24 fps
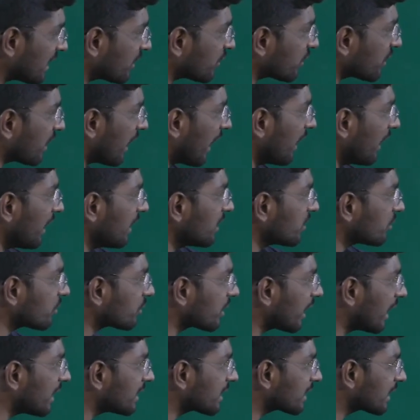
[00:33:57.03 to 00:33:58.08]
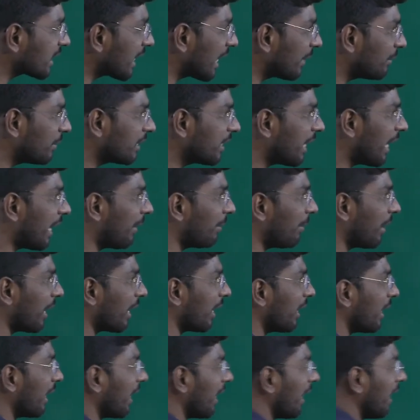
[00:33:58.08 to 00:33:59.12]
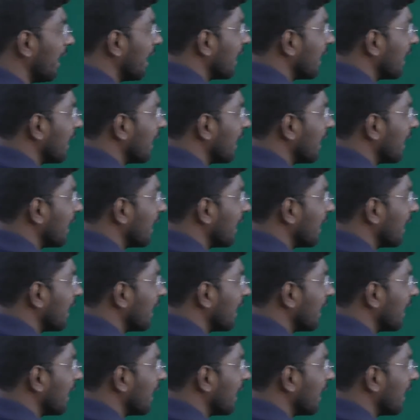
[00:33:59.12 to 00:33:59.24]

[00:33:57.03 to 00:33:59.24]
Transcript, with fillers: strand is transcribing the mRNA?